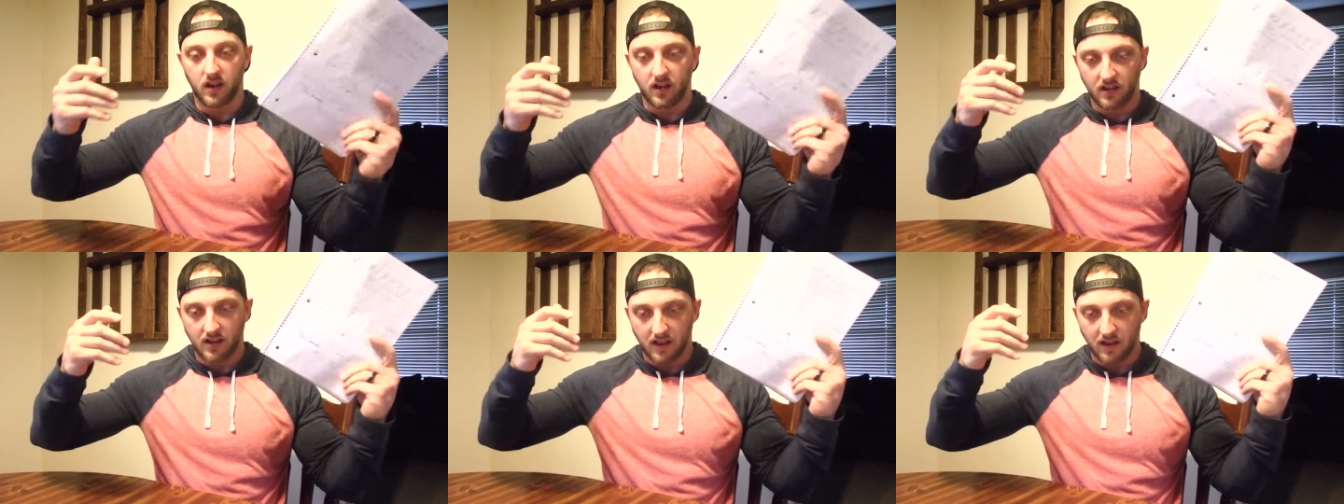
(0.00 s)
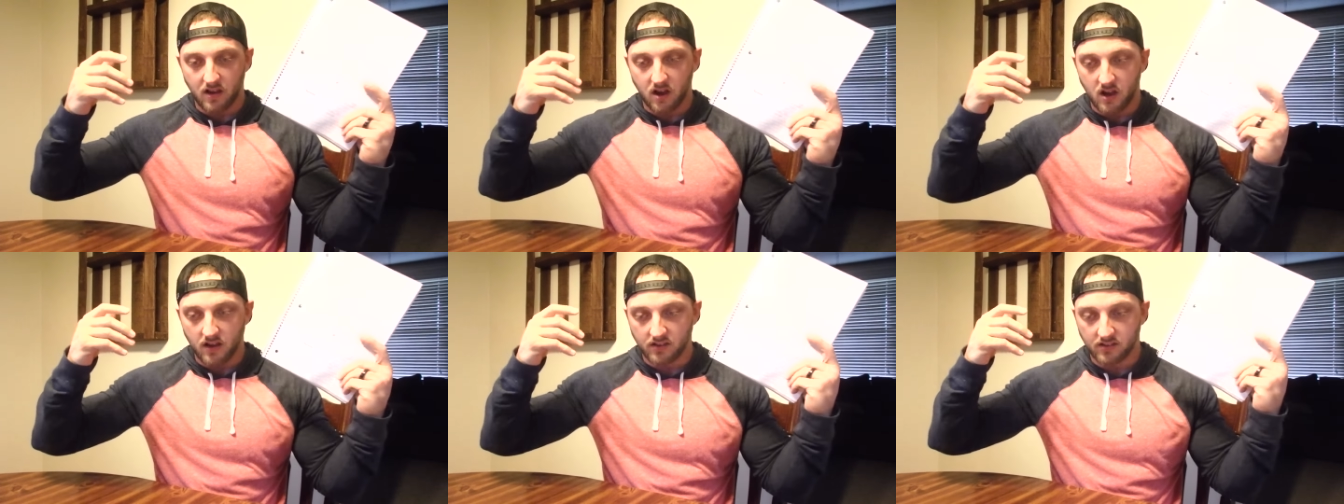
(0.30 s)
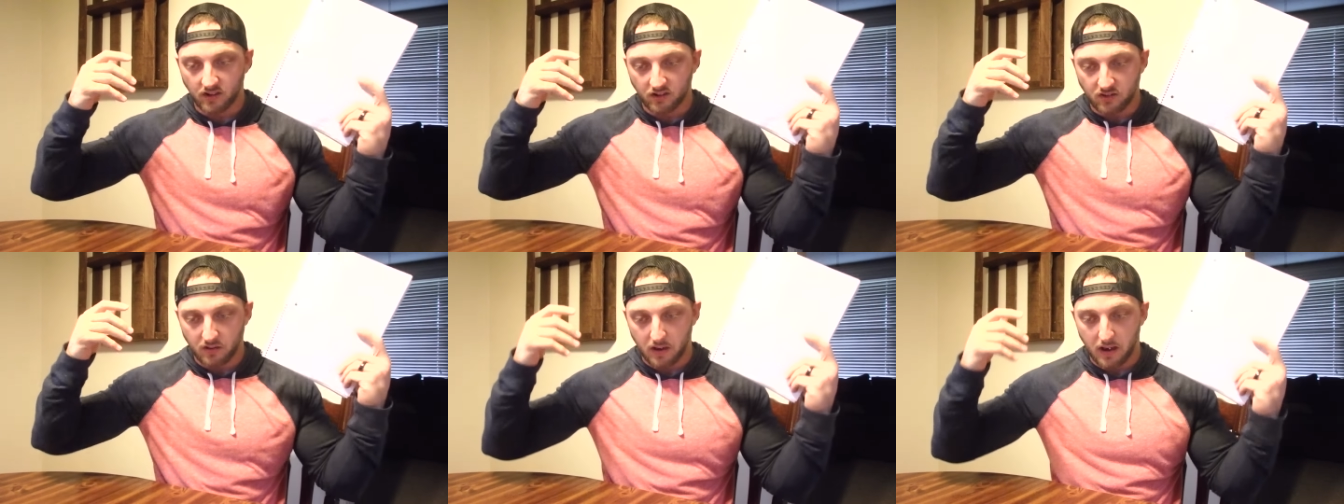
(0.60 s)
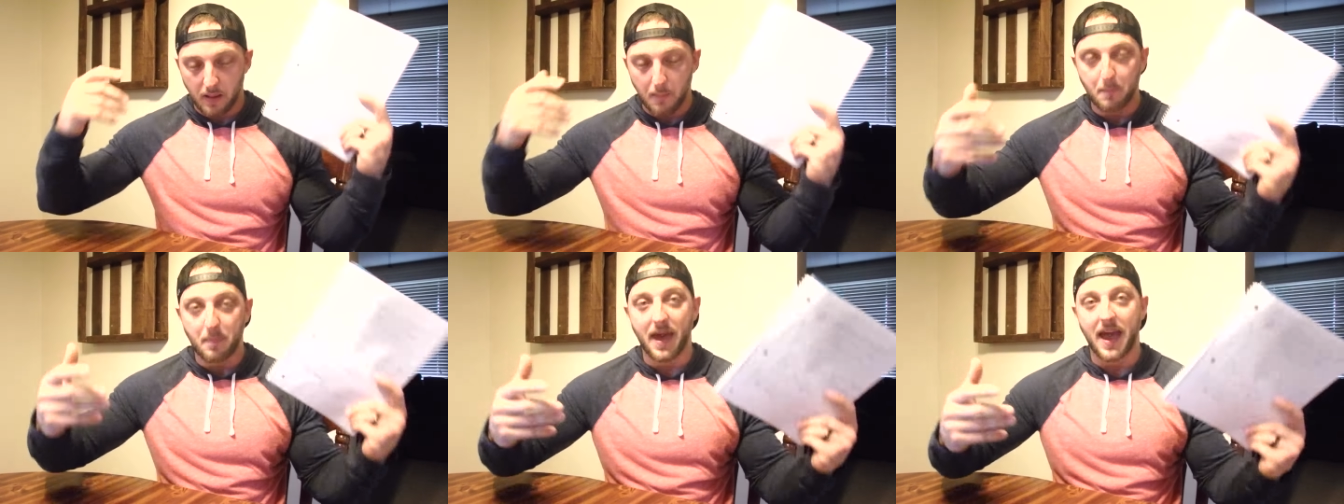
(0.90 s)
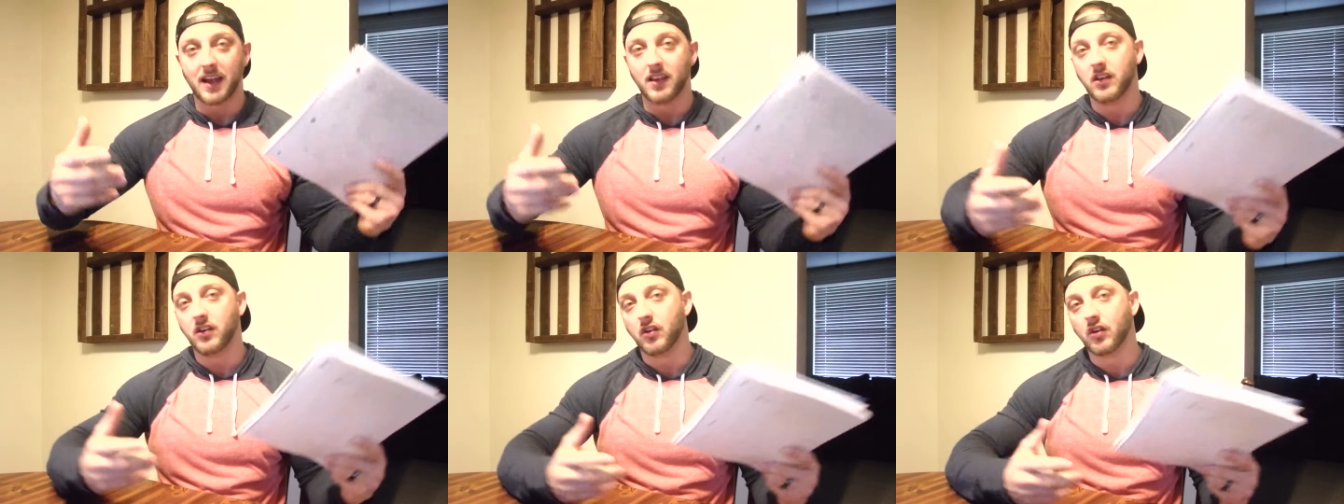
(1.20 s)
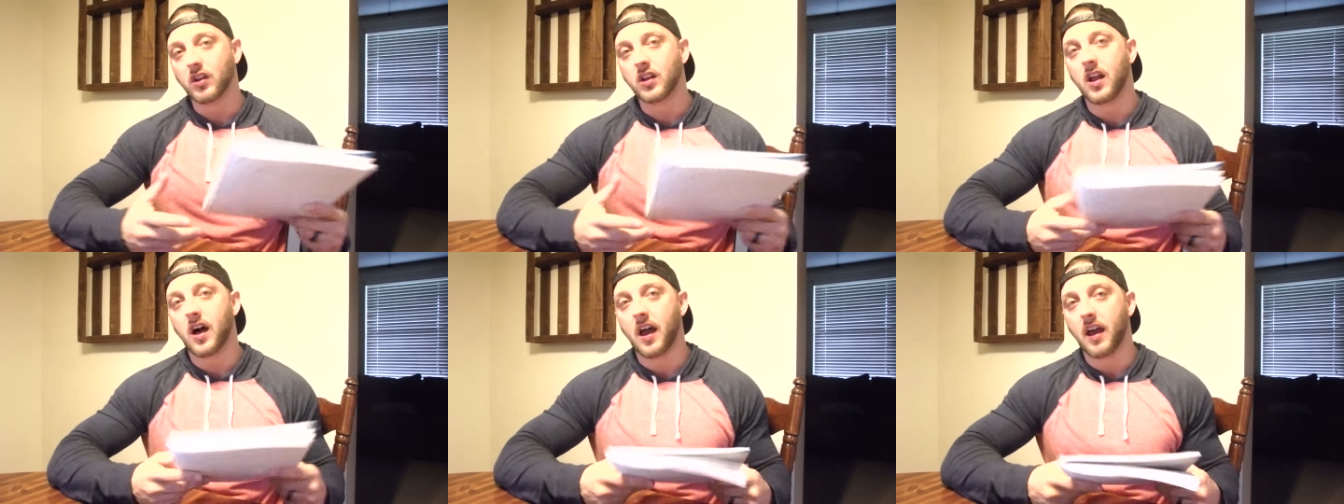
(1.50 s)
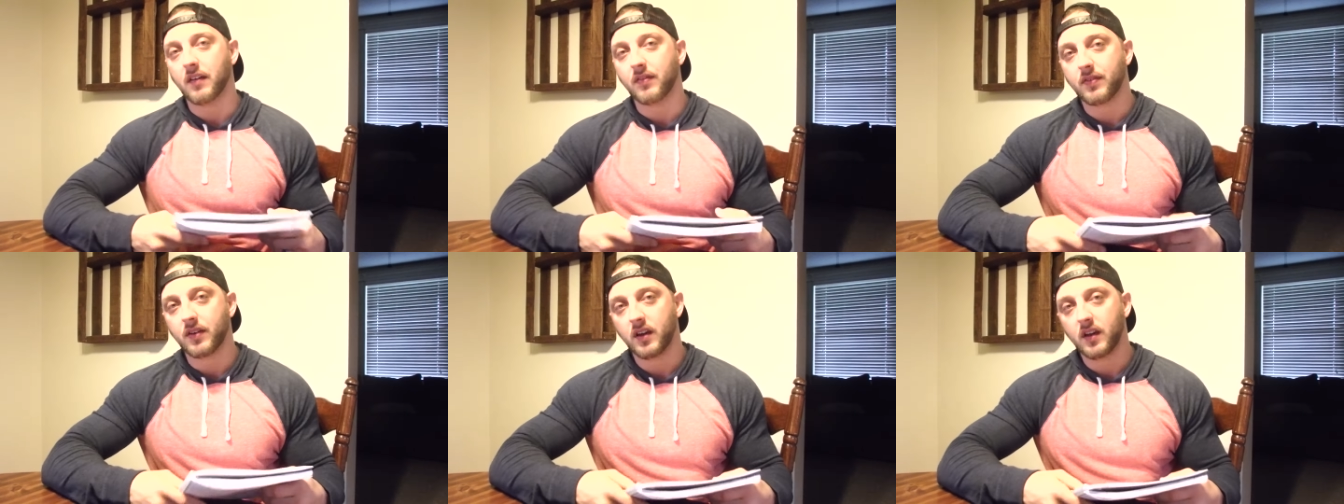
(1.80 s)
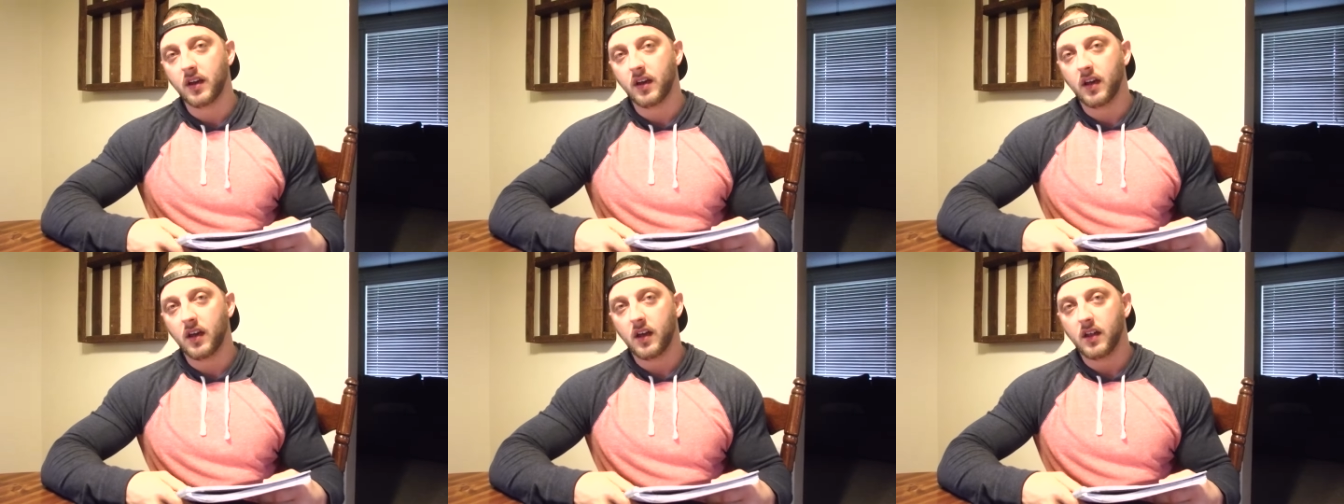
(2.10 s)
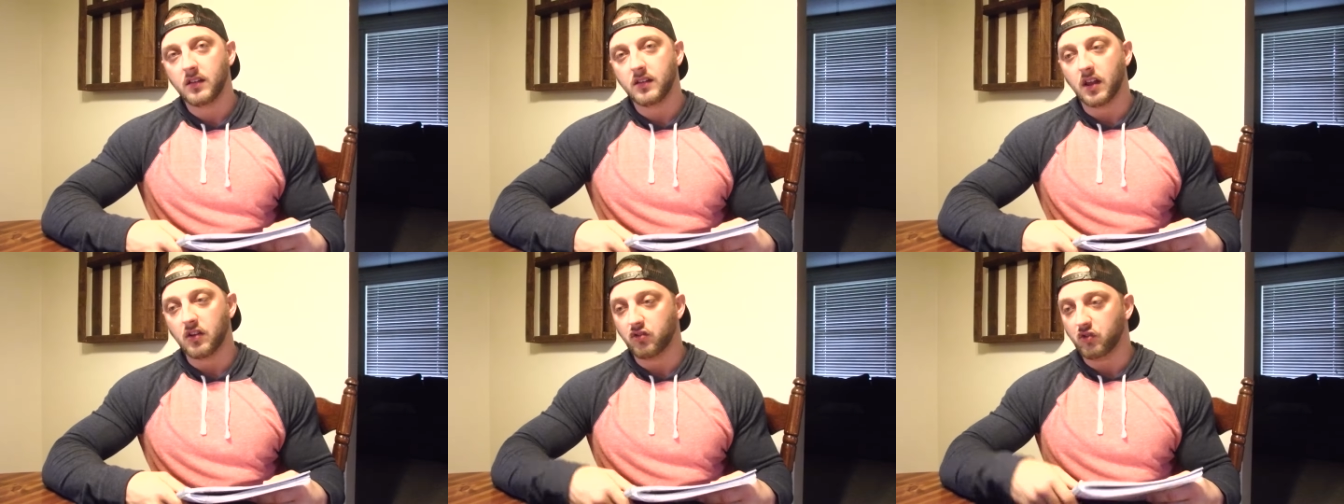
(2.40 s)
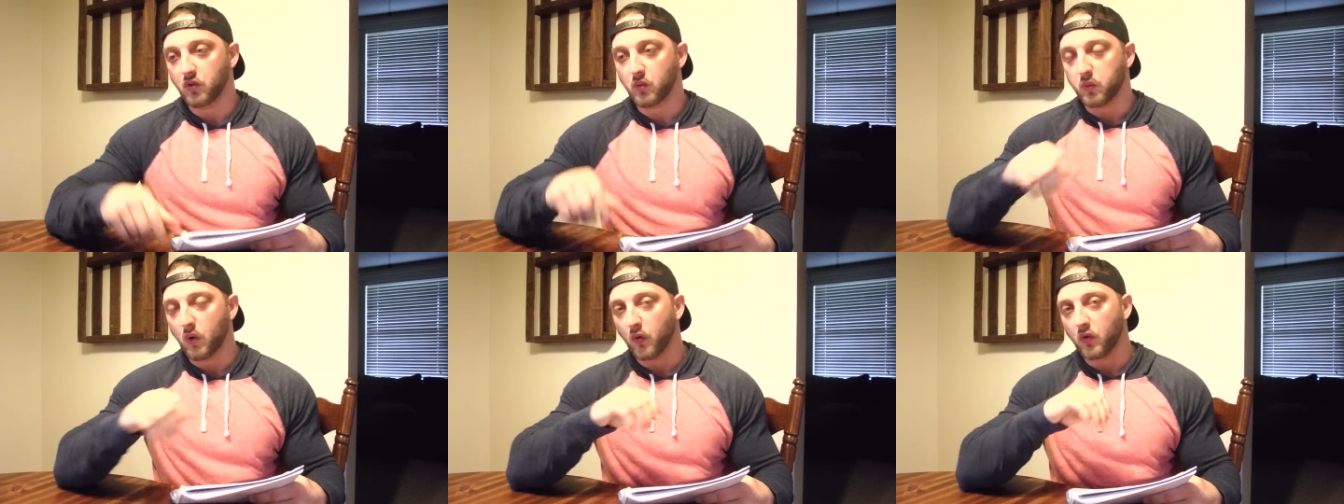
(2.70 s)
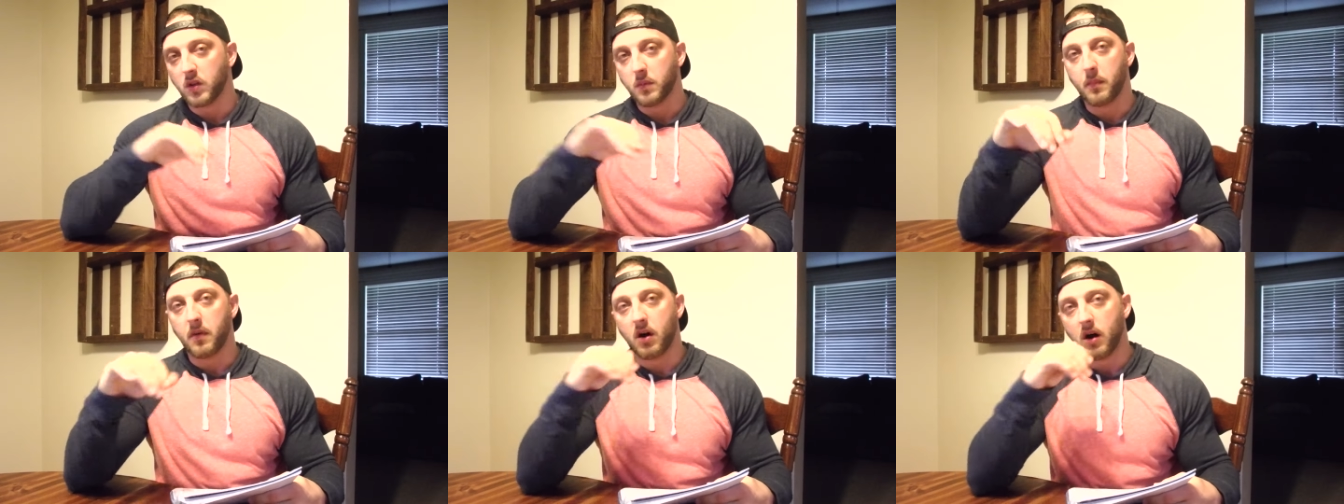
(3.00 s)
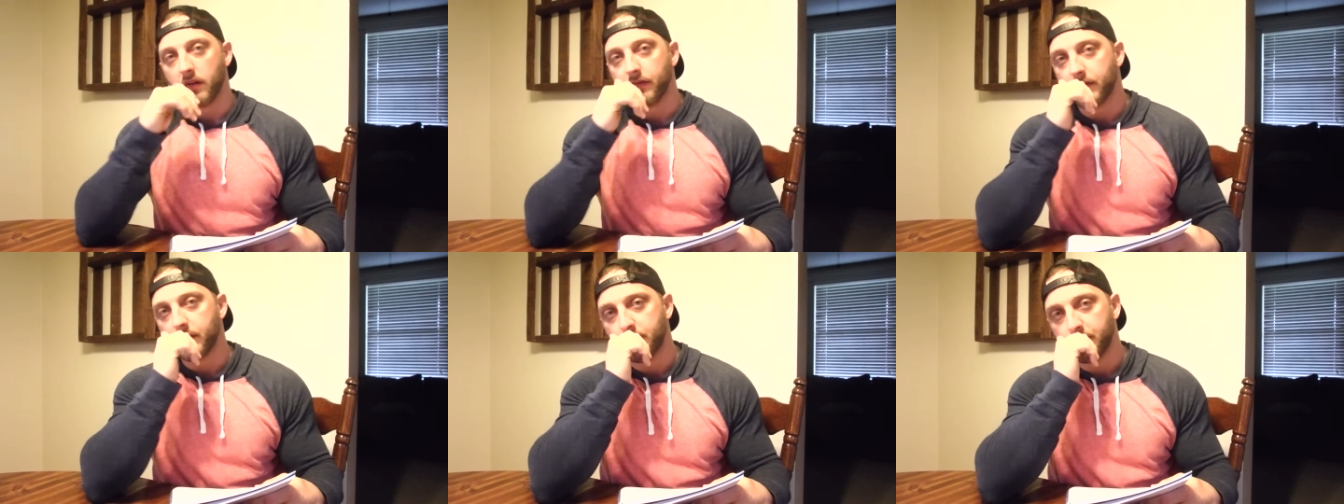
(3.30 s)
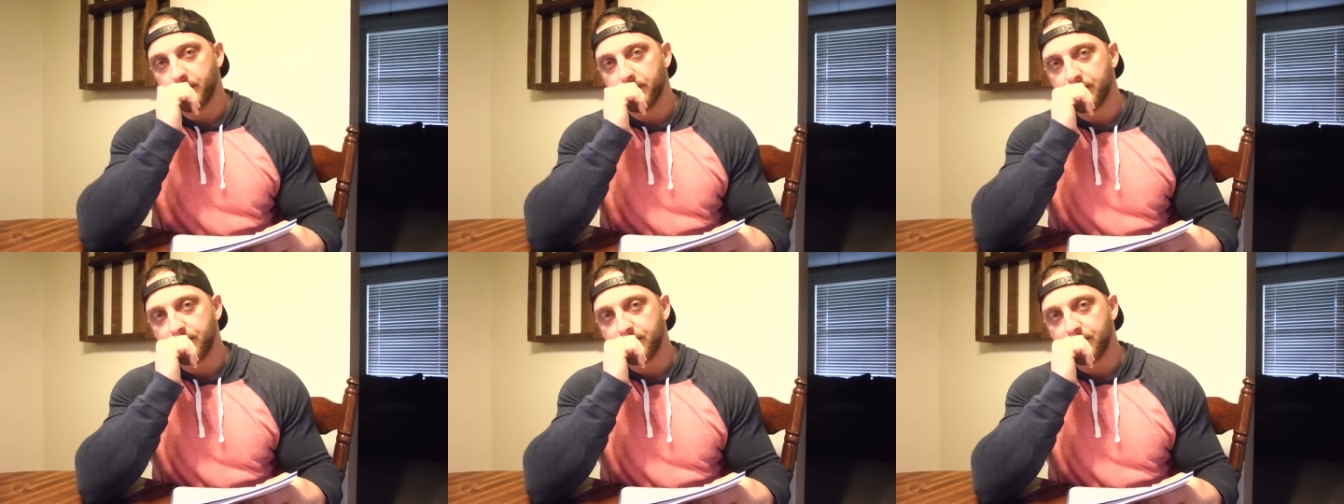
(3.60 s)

that caused such an impact in your life that you wrote them off?